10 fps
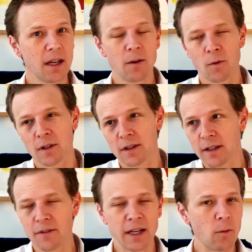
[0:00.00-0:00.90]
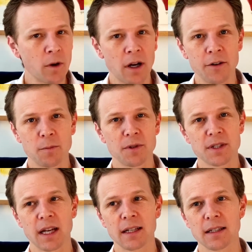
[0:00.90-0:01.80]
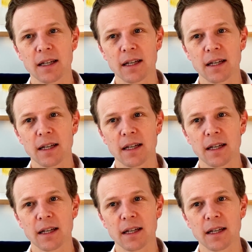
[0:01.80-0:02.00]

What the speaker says: and were living it 100%,